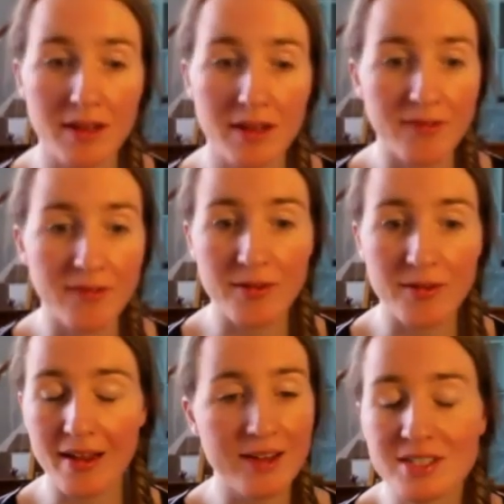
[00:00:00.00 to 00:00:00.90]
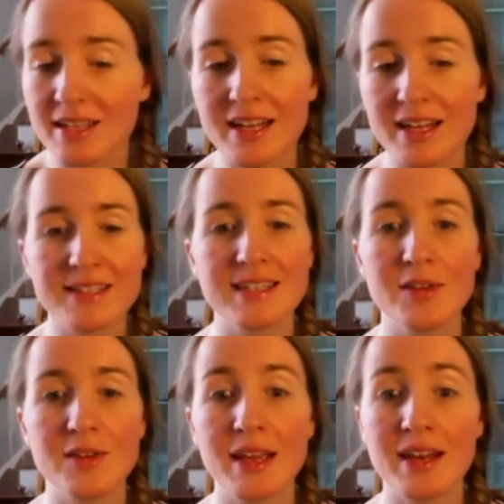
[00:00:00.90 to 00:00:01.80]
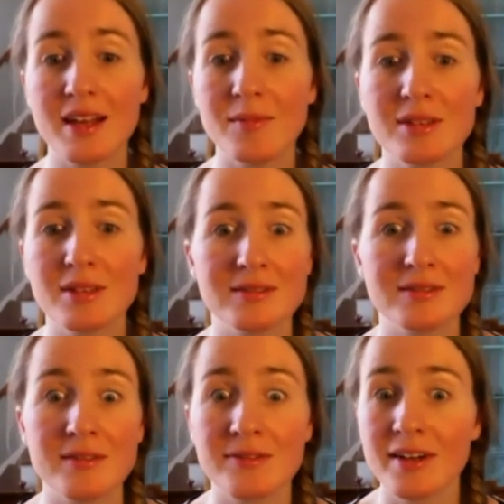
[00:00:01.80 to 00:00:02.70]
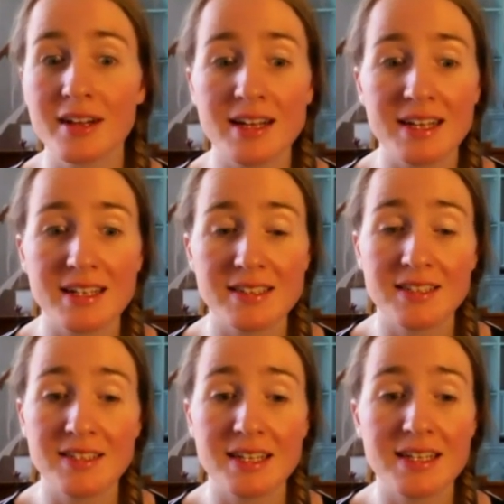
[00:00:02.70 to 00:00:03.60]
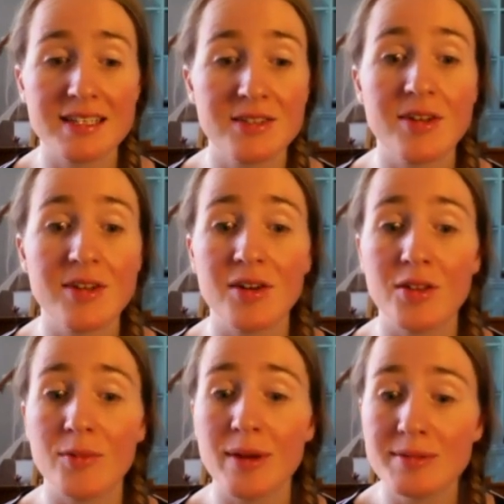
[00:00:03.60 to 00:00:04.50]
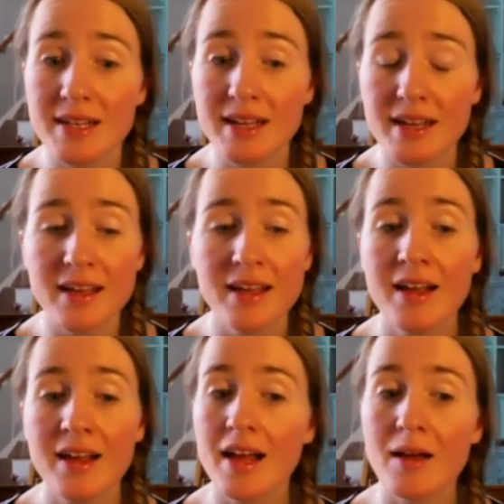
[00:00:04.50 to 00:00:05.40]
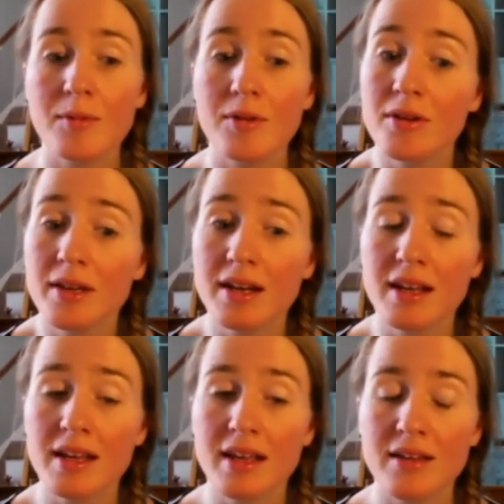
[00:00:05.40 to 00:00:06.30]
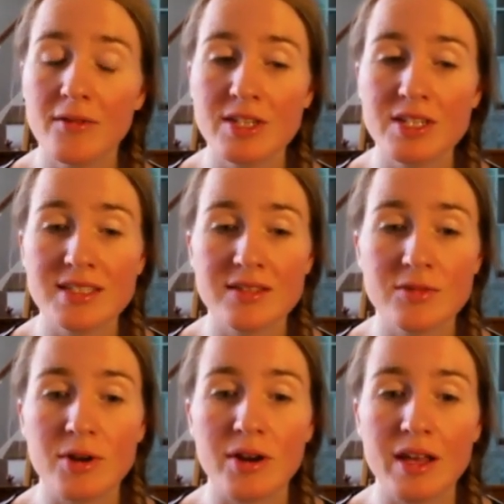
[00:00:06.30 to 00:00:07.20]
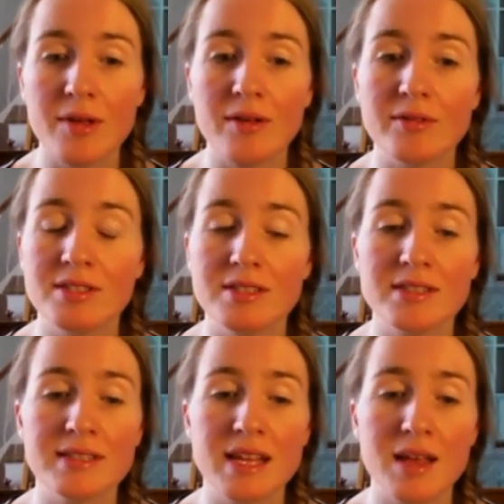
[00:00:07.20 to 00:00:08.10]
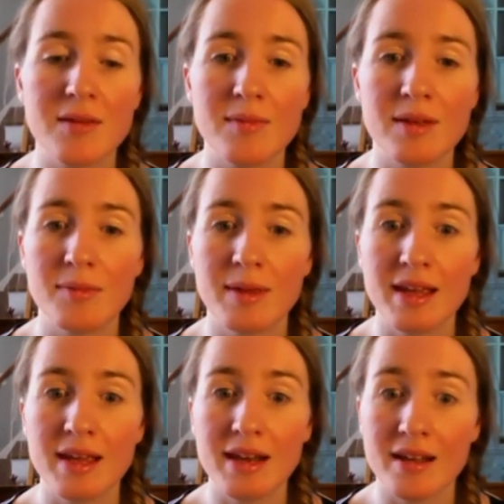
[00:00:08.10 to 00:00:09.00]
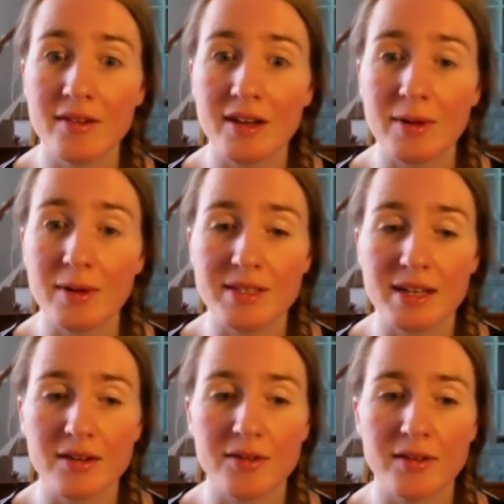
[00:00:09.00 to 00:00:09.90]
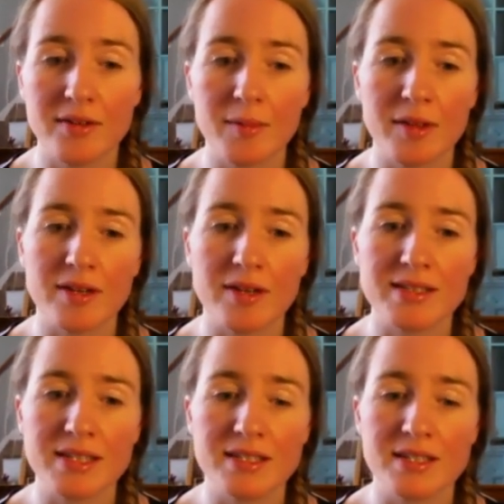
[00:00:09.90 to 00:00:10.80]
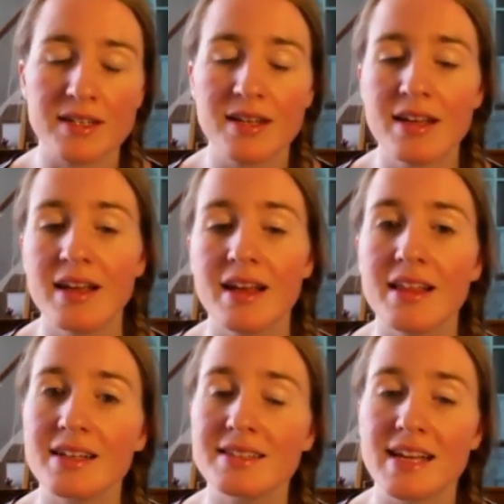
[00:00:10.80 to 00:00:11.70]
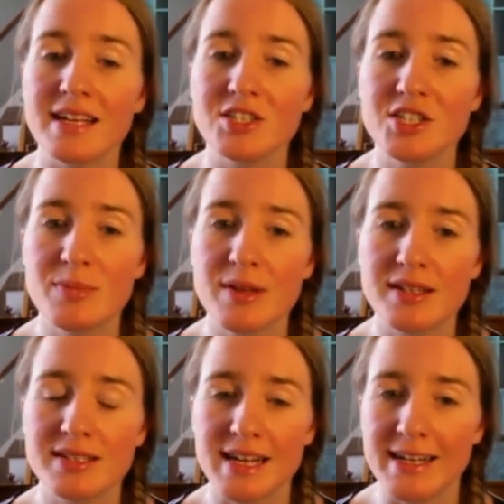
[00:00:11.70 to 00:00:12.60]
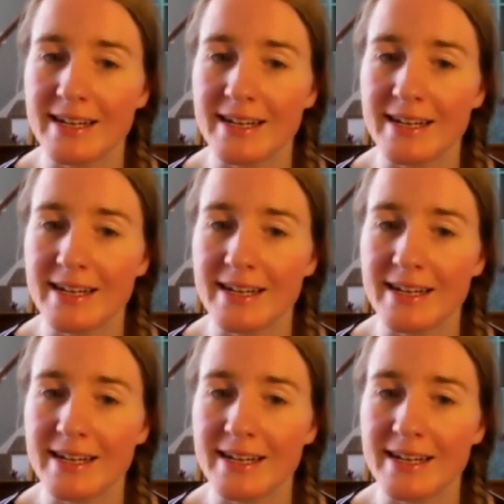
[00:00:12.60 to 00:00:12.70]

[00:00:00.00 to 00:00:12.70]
you have any questions, like Nella said in the beginning, please feel free to contact us. You can go to the website, or you can reach us through our email, which is the same beginning of our website, Holy Family Learning Center, and then it's at gmail.com.